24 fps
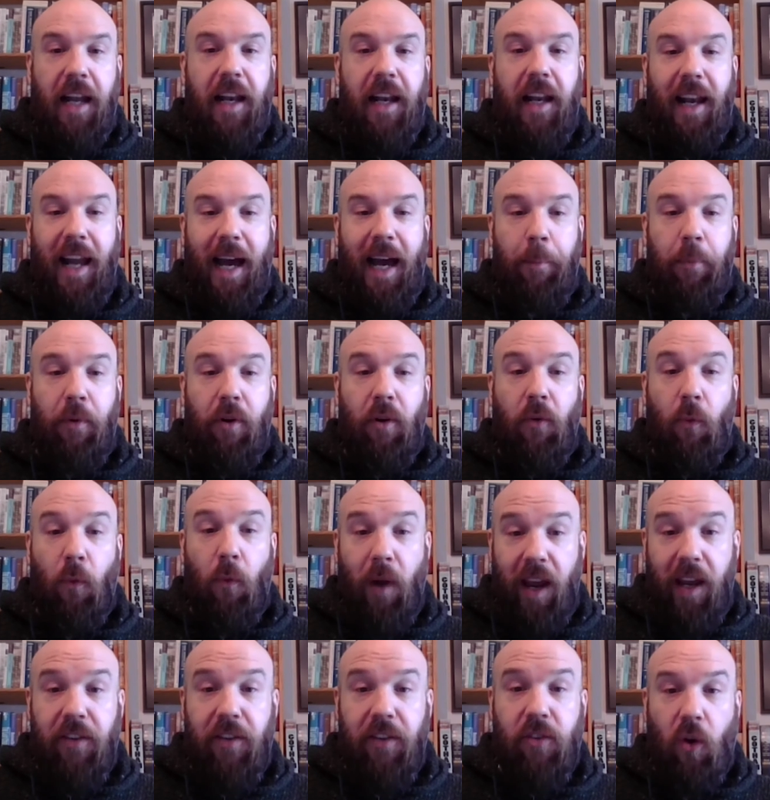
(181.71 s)
an elaborate
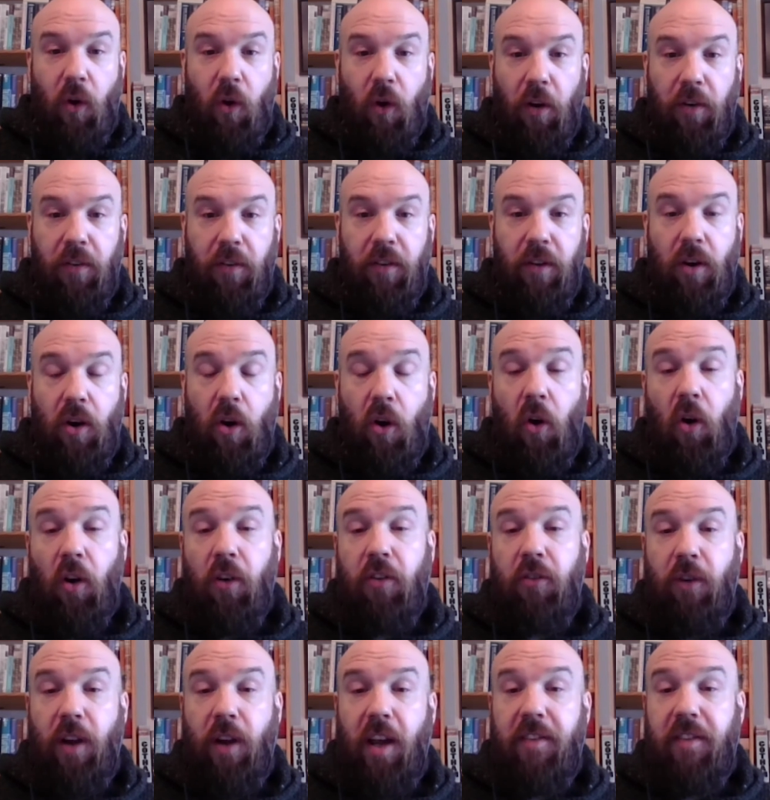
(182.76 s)
race course.
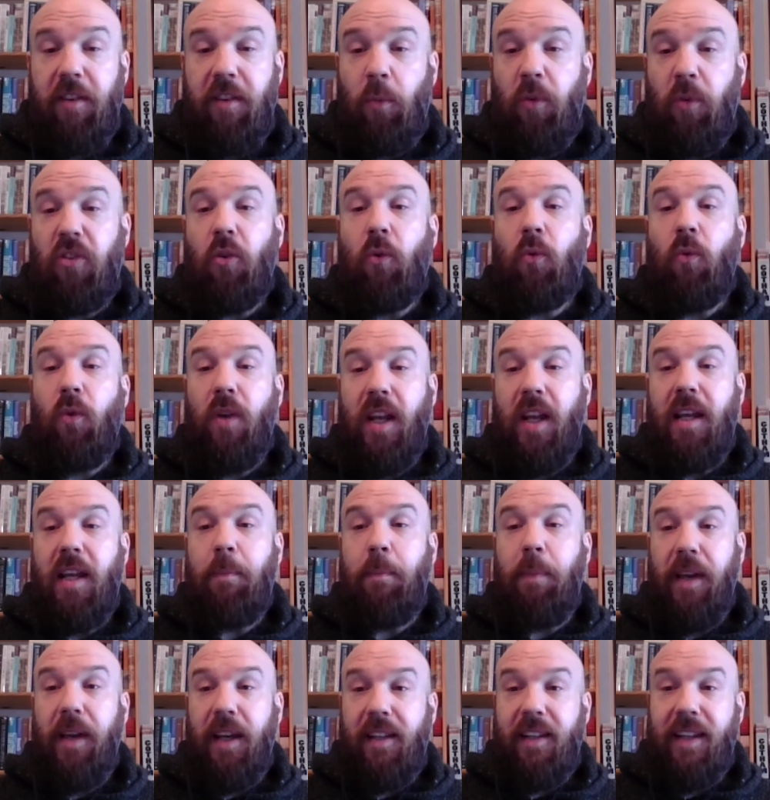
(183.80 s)
Horse racing was a really
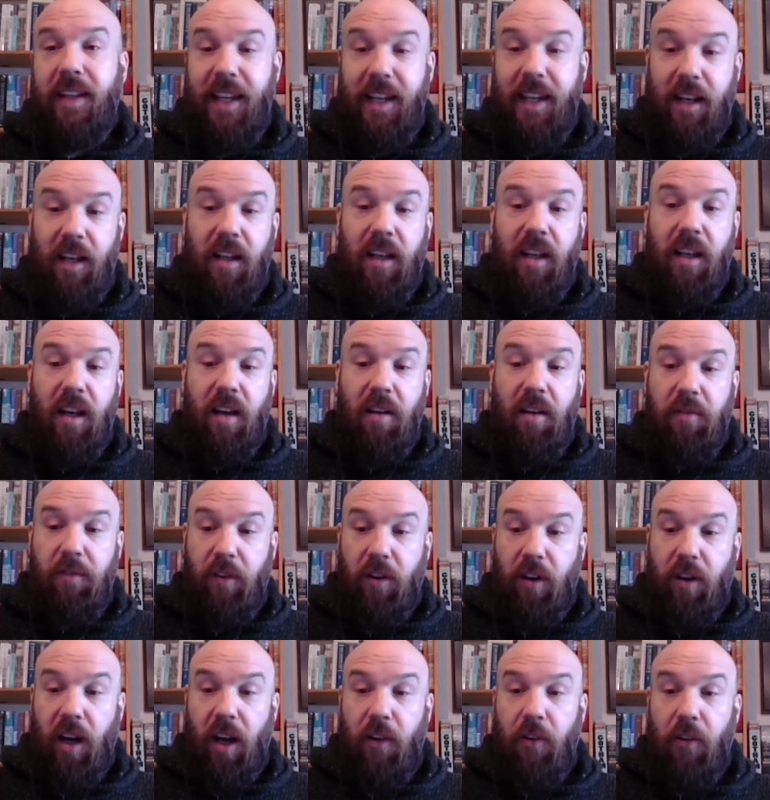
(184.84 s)
big deal
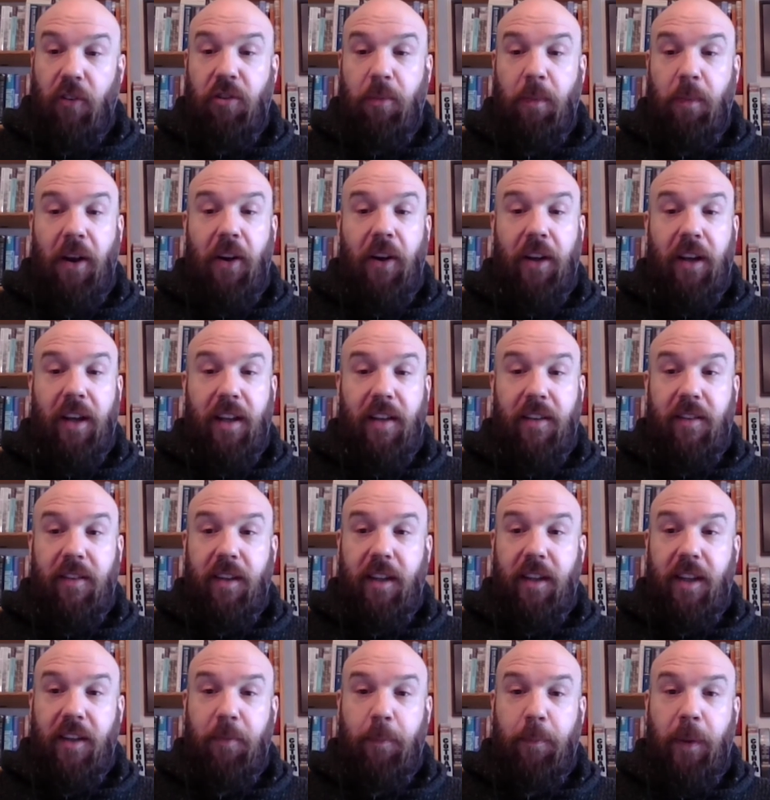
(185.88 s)
for Irish Americans
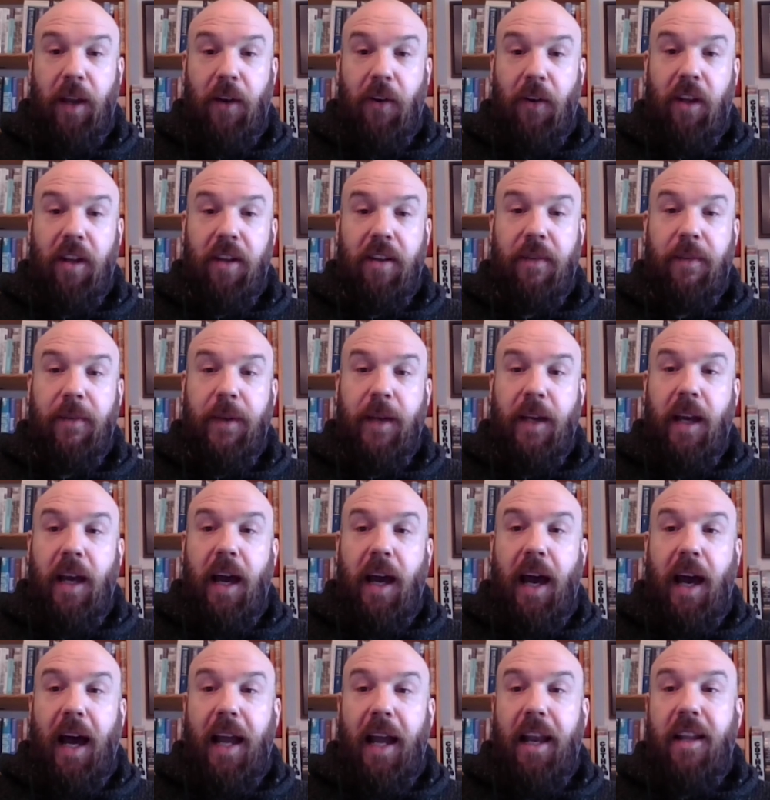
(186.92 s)
at this period.
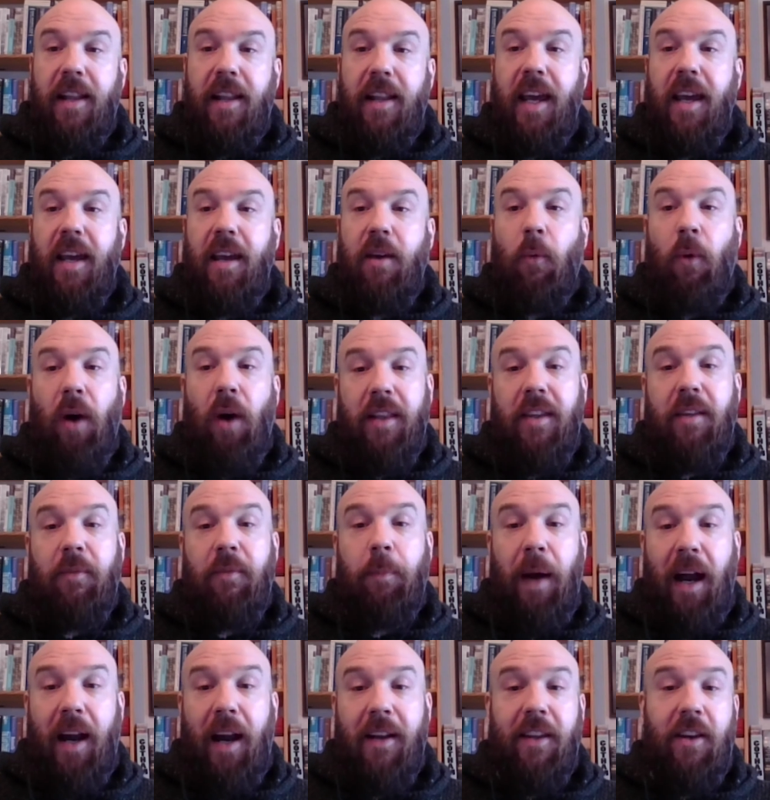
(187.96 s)
And they wanted
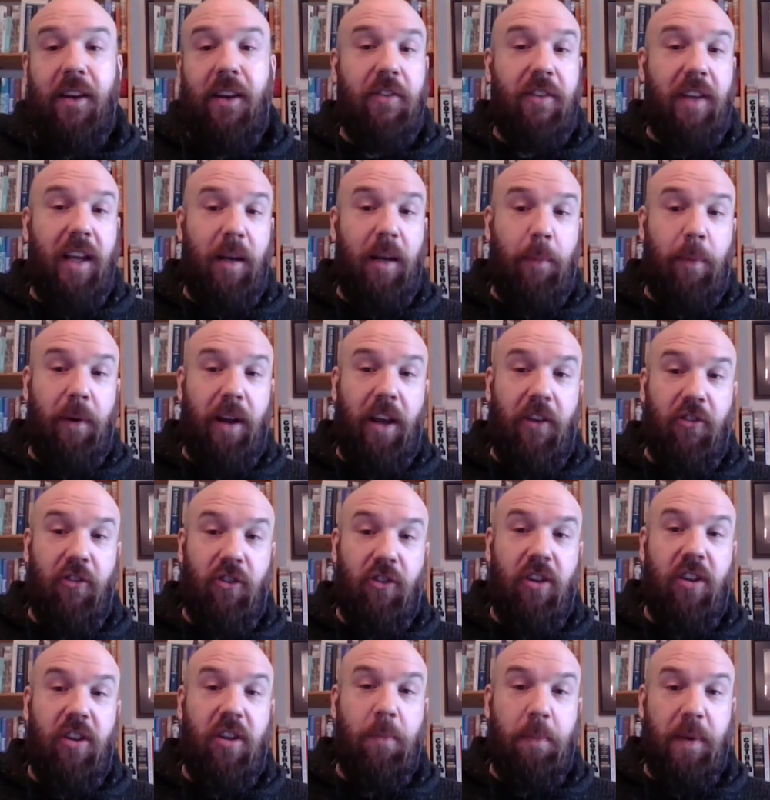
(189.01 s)
part of their
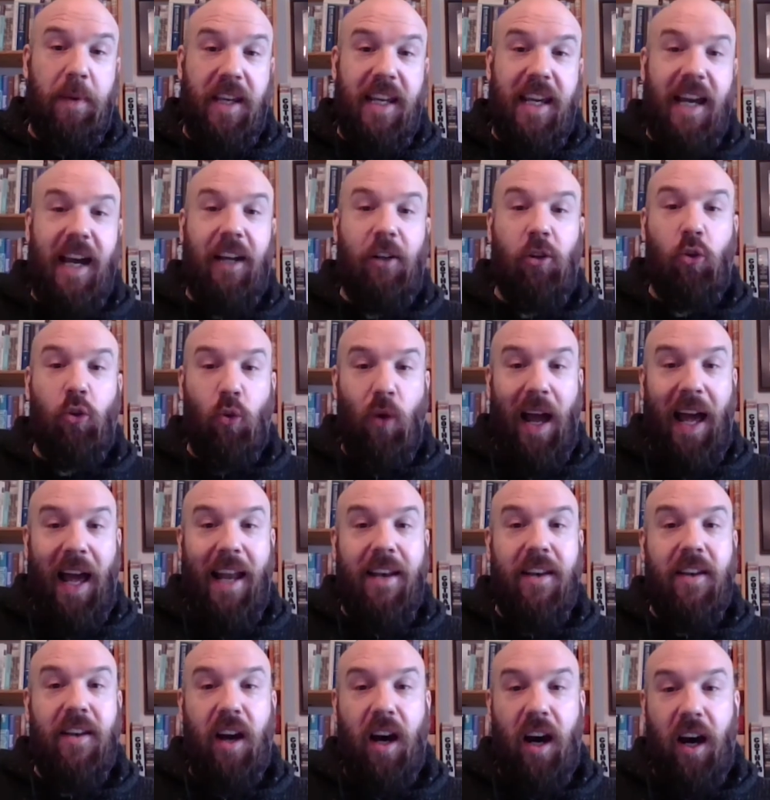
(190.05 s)
celebration to be a
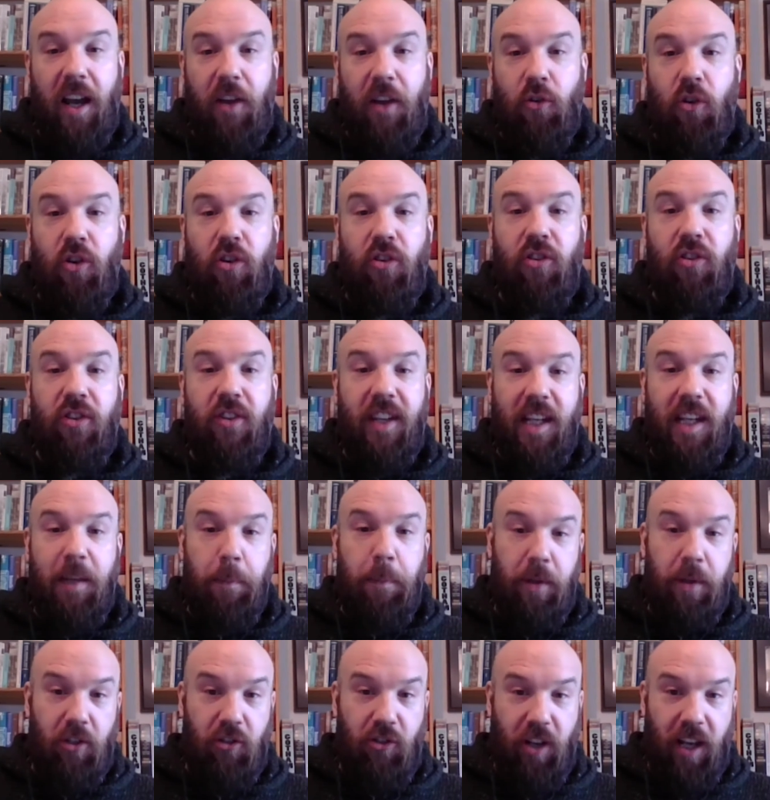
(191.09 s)
grand Irish
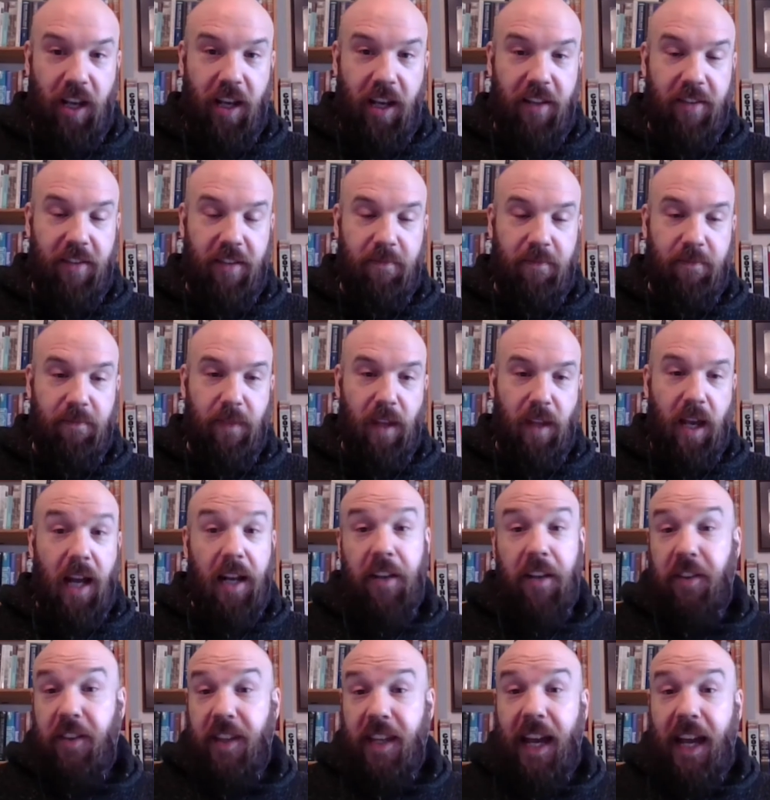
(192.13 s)
steeplechase.
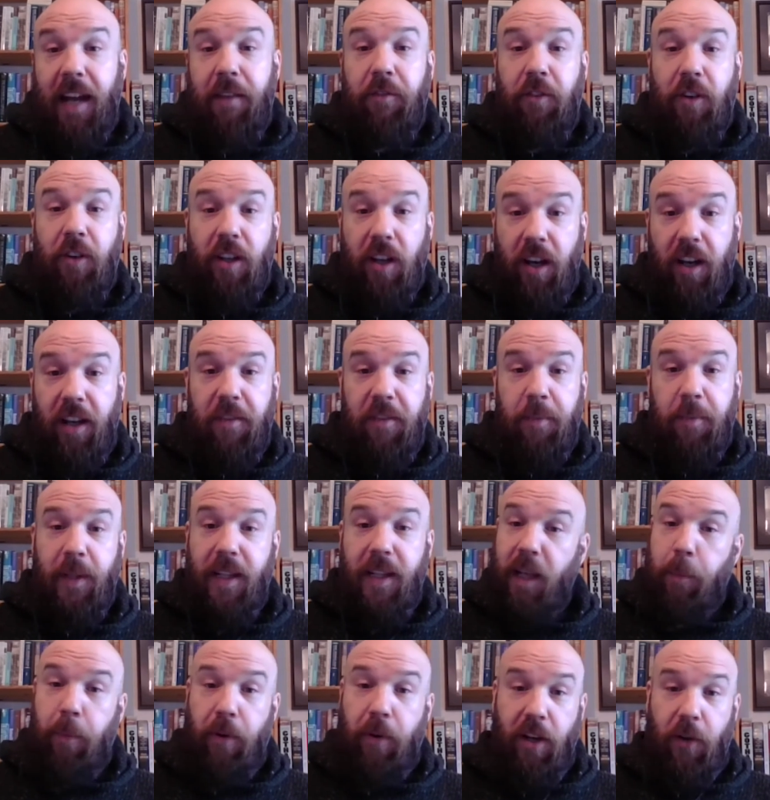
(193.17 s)
And this is the advertisement
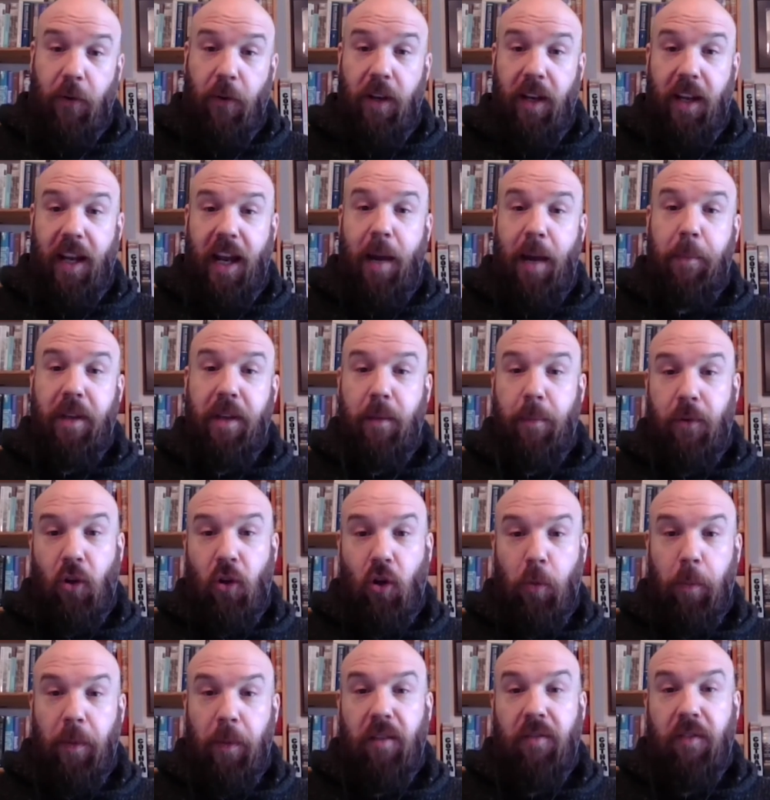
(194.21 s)
they put out in the Army of the
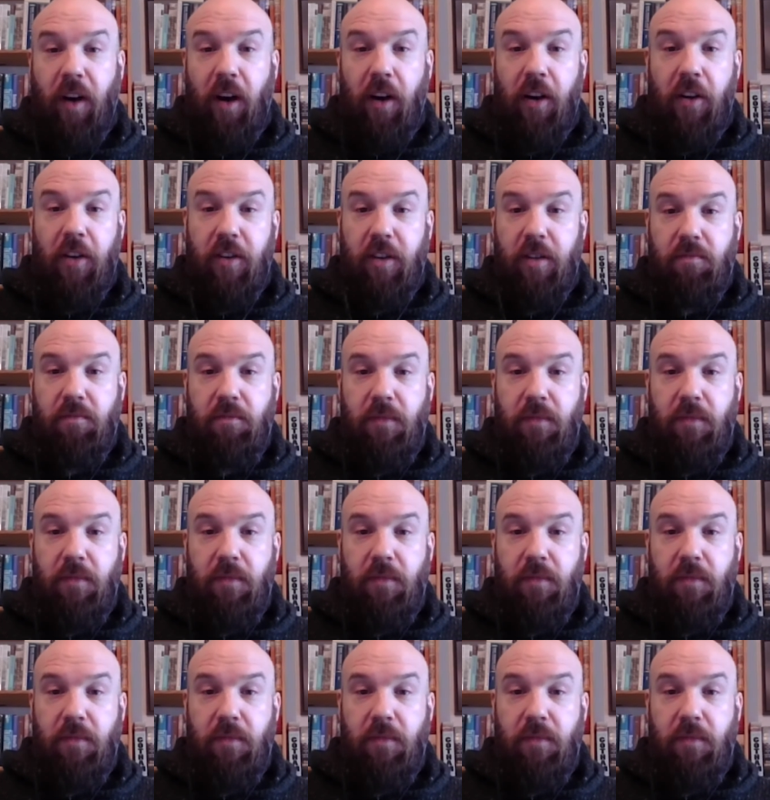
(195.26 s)
Potomac for it.